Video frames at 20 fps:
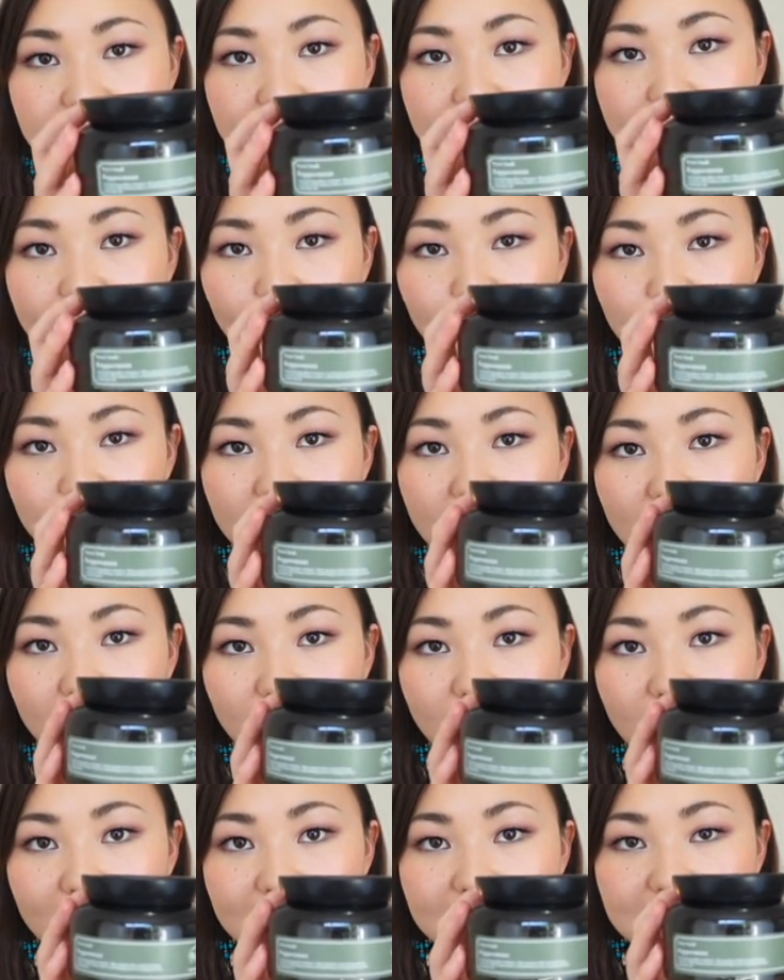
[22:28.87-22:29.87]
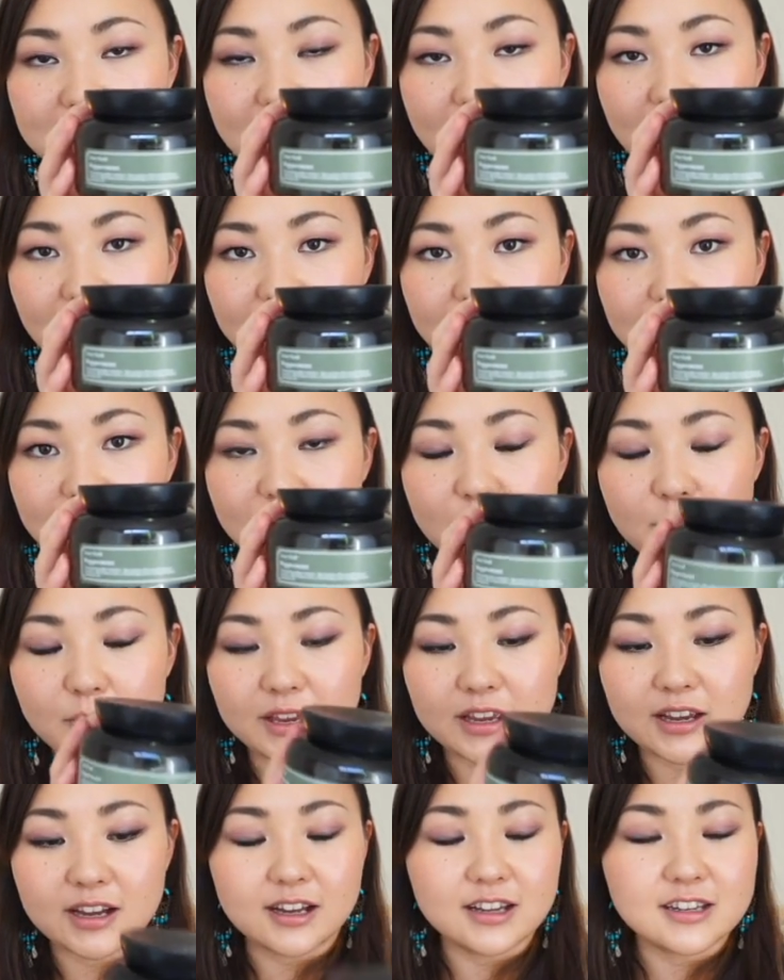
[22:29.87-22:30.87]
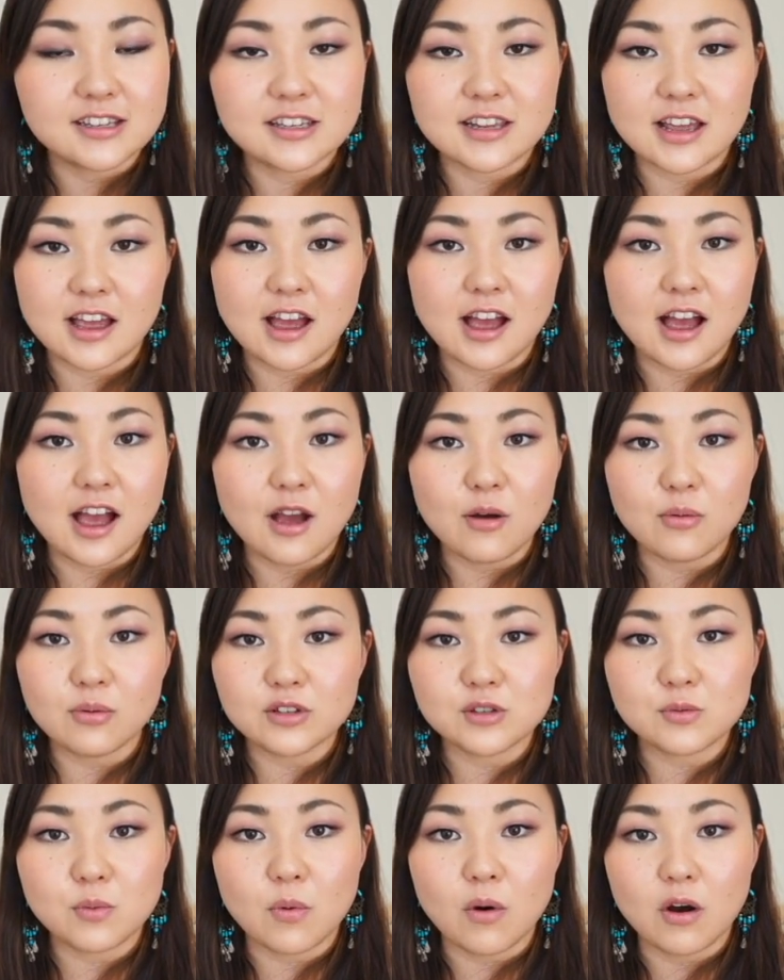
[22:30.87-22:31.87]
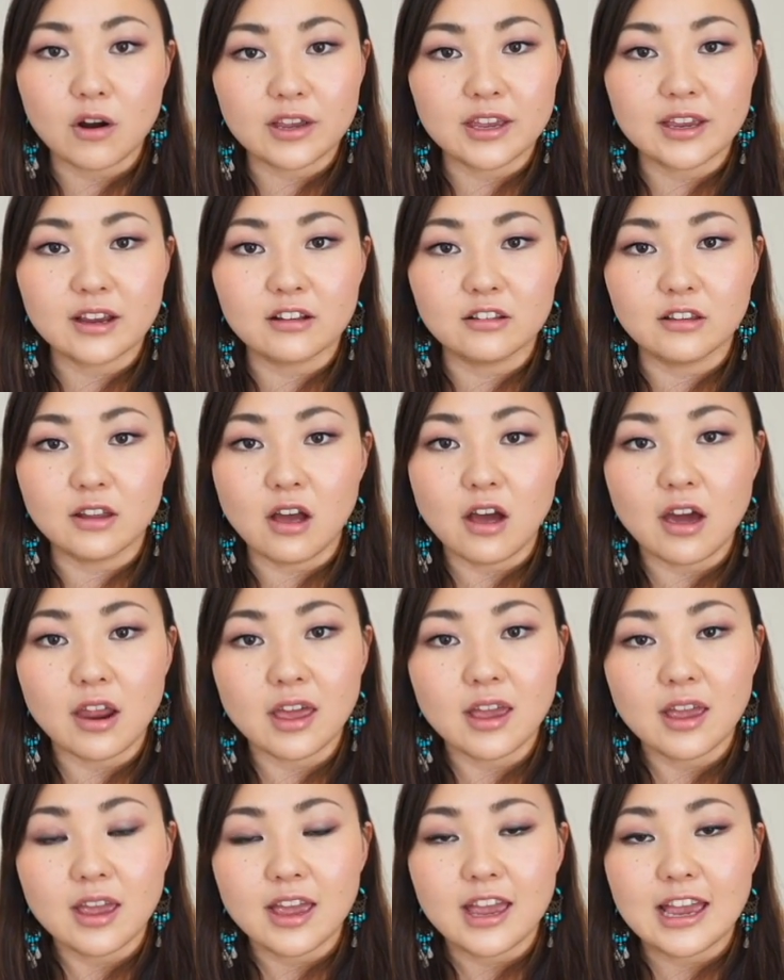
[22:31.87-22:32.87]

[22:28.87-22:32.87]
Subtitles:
helped me a lot in Thailand because I was walking a lot